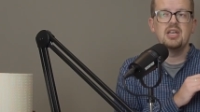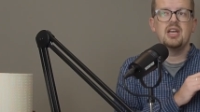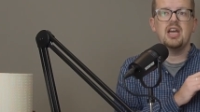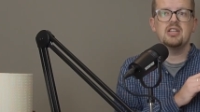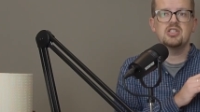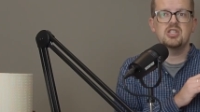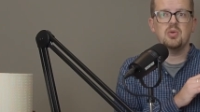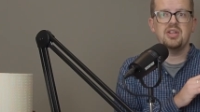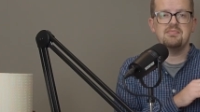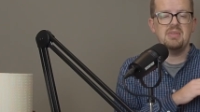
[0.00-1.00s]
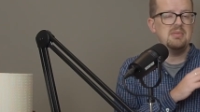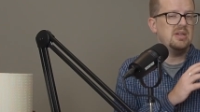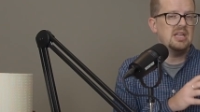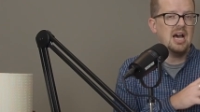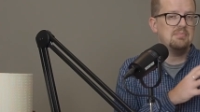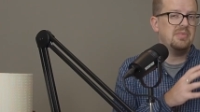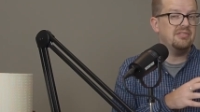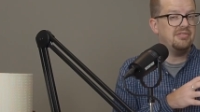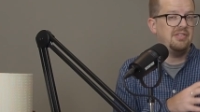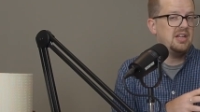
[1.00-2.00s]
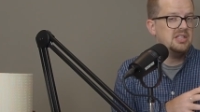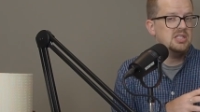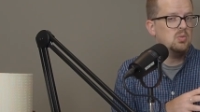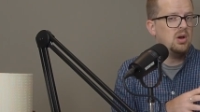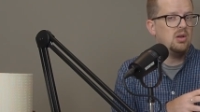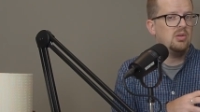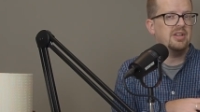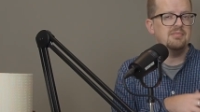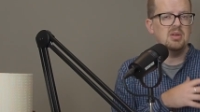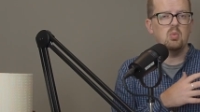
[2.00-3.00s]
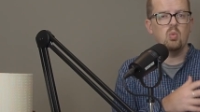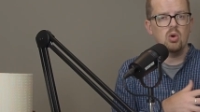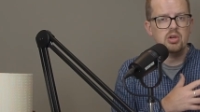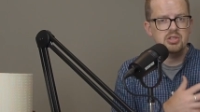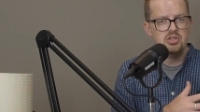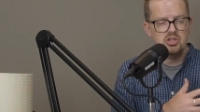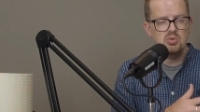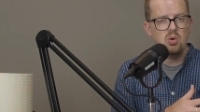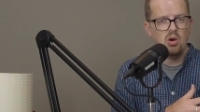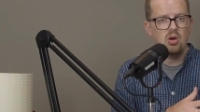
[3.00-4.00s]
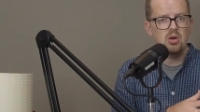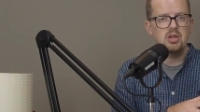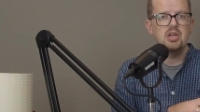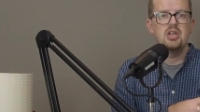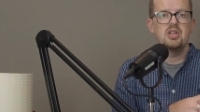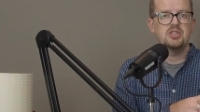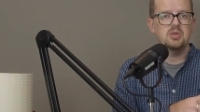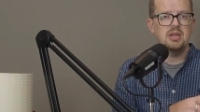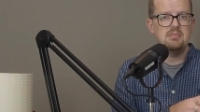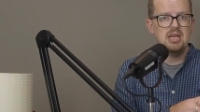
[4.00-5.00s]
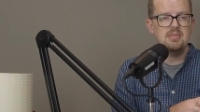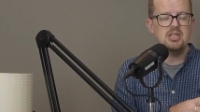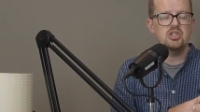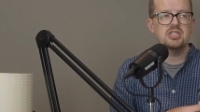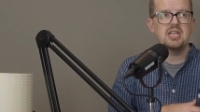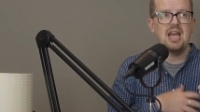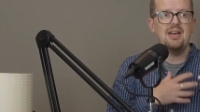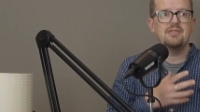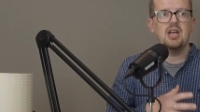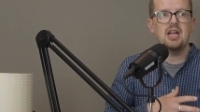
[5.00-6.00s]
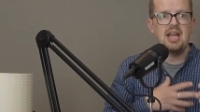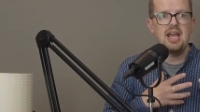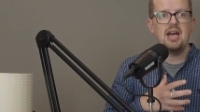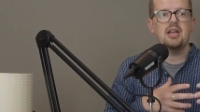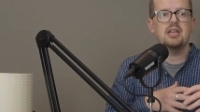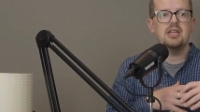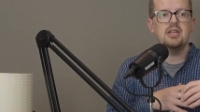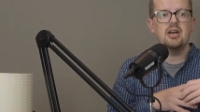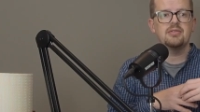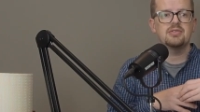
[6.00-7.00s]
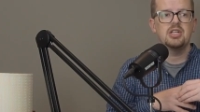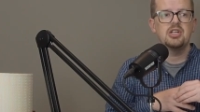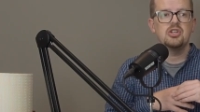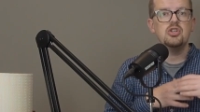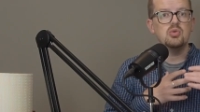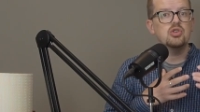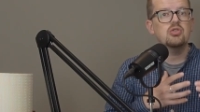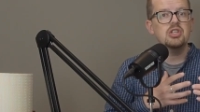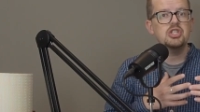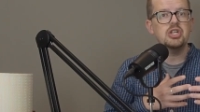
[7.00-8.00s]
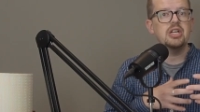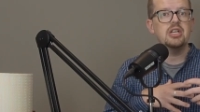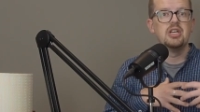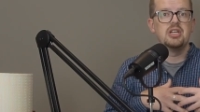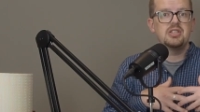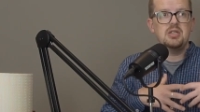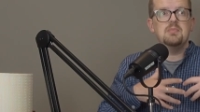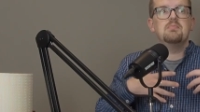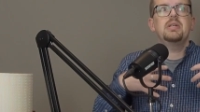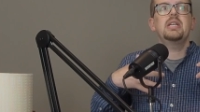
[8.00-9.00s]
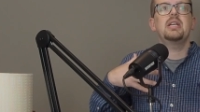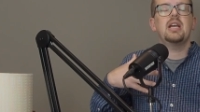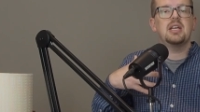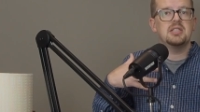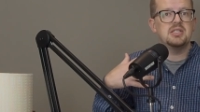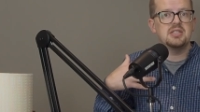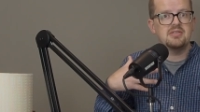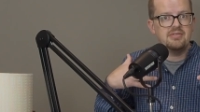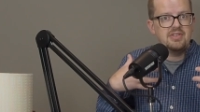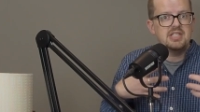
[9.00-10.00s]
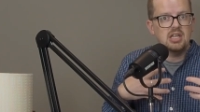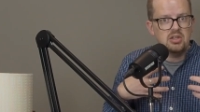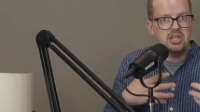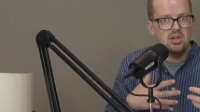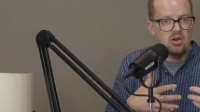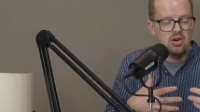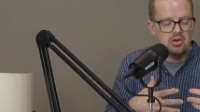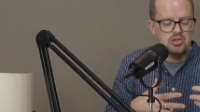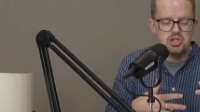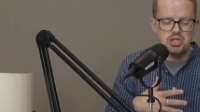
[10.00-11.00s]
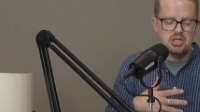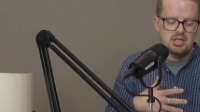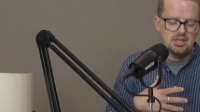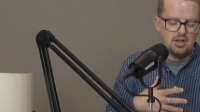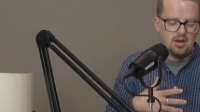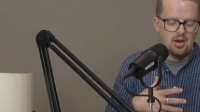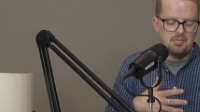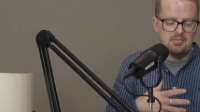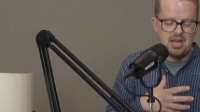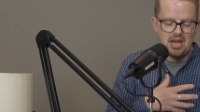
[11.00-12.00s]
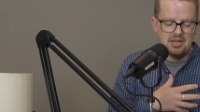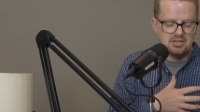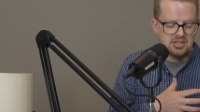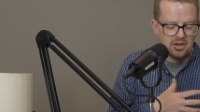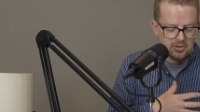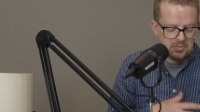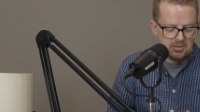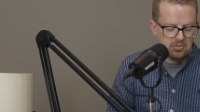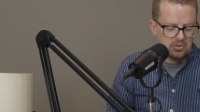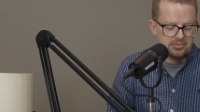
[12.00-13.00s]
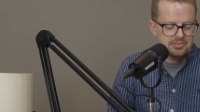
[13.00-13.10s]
and so they've maybe not been fed as well, they've been worked too hard, so they maybe just have not had enough nutrition to be as physically large as other people.